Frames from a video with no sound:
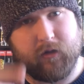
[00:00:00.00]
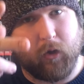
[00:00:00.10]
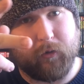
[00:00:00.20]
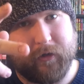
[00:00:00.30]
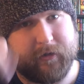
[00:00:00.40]

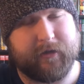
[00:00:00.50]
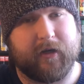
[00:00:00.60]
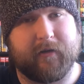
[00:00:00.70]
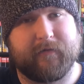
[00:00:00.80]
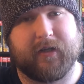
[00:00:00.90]

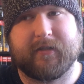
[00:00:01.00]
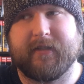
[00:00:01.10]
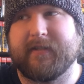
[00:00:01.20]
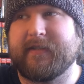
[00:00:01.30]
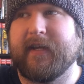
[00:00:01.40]
Dawn of
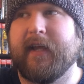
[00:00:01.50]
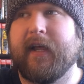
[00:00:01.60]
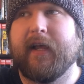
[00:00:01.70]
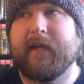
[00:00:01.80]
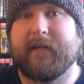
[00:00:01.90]
Justice,
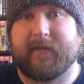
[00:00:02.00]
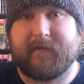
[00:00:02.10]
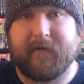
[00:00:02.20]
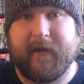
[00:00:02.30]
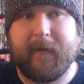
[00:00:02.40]

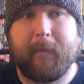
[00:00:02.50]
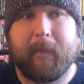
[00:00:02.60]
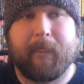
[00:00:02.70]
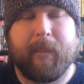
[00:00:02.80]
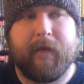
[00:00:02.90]
yesterday.
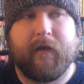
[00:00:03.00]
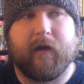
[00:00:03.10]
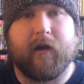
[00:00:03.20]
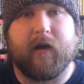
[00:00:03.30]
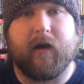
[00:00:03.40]

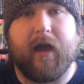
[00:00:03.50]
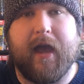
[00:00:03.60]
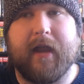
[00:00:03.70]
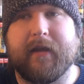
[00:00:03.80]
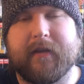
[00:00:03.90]

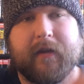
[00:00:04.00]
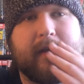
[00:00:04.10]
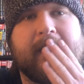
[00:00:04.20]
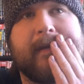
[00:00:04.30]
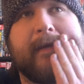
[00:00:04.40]
And
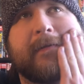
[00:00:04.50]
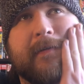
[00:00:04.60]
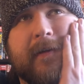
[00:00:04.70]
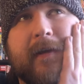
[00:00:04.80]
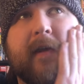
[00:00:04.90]

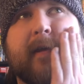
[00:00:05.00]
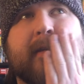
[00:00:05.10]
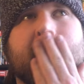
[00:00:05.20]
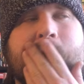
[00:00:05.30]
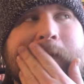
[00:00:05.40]
it
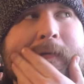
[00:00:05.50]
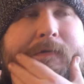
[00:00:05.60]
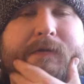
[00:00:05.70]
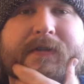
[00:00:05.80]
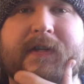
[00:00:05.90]
is an
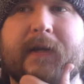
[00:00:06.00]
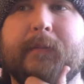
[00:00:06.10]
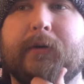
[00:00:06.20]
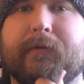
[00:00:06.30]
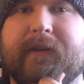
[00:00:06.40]

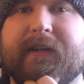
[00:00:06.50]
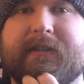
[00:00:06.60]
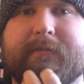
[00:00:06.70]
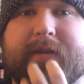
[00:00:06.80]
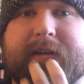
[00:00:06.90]
interesting movie
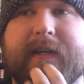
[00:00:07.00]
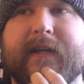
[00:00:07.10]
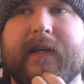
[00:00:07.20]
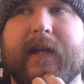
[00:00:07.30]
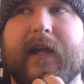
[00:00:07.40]
to
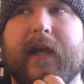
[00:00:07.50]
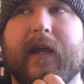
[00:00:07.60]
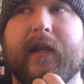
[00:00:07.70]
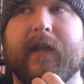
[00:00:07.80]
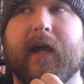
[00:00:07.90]
me.
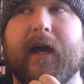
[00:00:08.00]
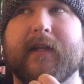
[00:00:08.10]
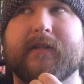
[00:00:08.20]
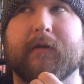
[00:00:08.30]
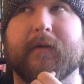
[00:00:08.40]

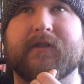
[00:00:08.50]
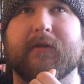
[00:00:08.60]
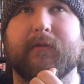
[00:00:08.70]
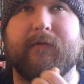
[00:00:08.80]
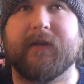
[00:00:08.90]
Not so much
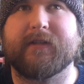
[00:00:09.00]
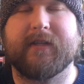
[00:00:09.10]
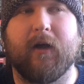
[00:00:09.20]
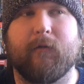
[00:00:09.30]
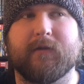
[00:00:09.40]
the movie
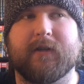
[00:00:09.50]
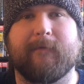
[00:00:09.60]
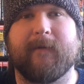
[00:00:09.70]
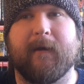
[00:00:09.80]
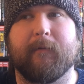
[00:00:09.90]
itself, which I
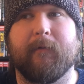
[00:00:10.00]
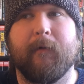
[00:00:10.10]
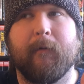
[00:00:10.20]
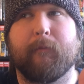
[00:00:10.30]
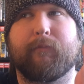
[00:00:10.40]
found
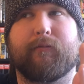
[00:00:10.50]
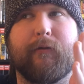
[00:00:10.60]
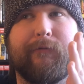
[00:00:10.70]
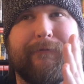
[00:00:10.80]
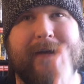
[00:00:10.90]

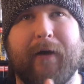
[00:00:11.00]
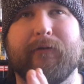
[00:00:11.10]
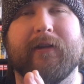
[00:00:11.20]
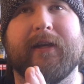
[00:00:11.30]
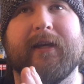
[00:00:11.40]

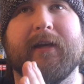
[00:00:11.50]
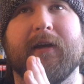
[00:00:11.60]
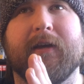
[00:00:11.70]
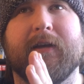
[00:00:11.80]
profoundly